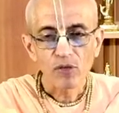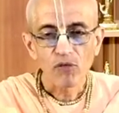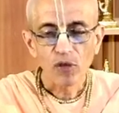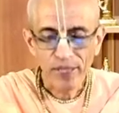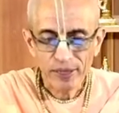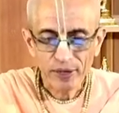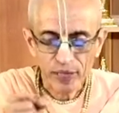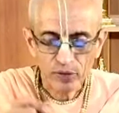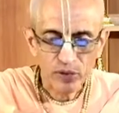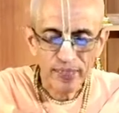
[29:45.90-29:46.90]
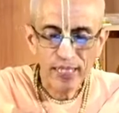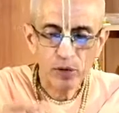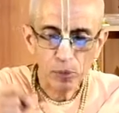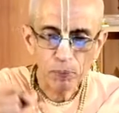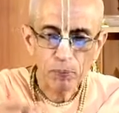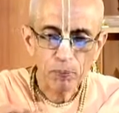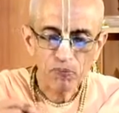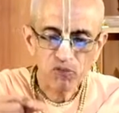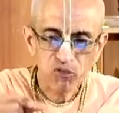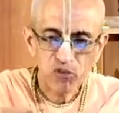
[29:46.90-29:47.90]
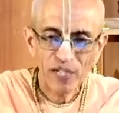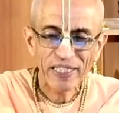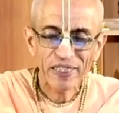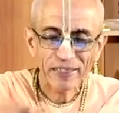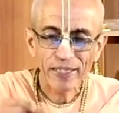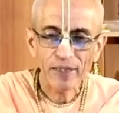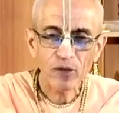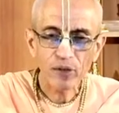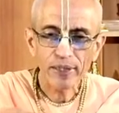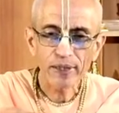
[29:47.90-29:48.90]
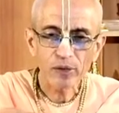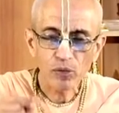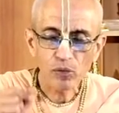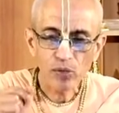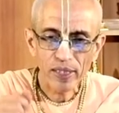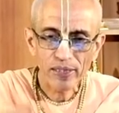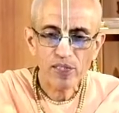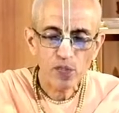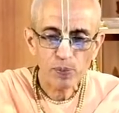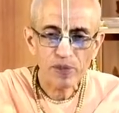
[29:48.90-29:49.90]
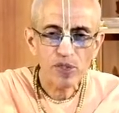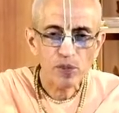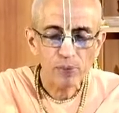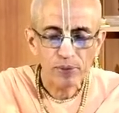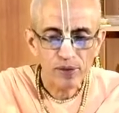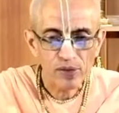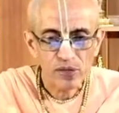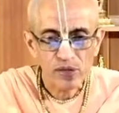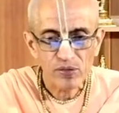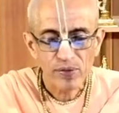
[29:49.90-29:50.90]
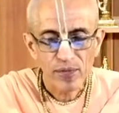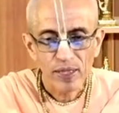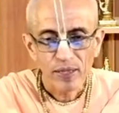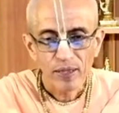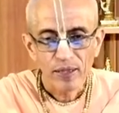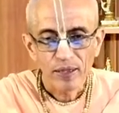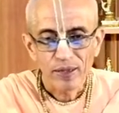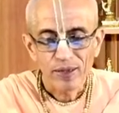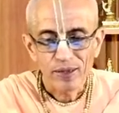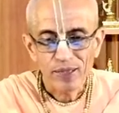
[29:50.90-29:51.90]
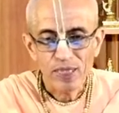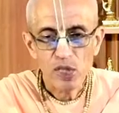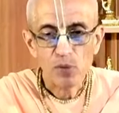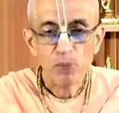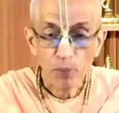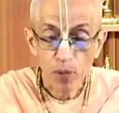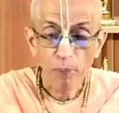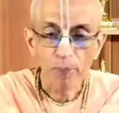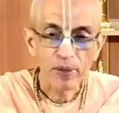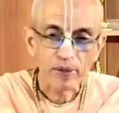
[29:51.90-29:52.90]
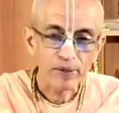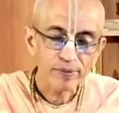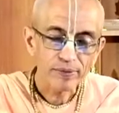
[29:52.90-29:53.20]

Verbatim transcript: for a kshatriya to fight according to religious principles is proper.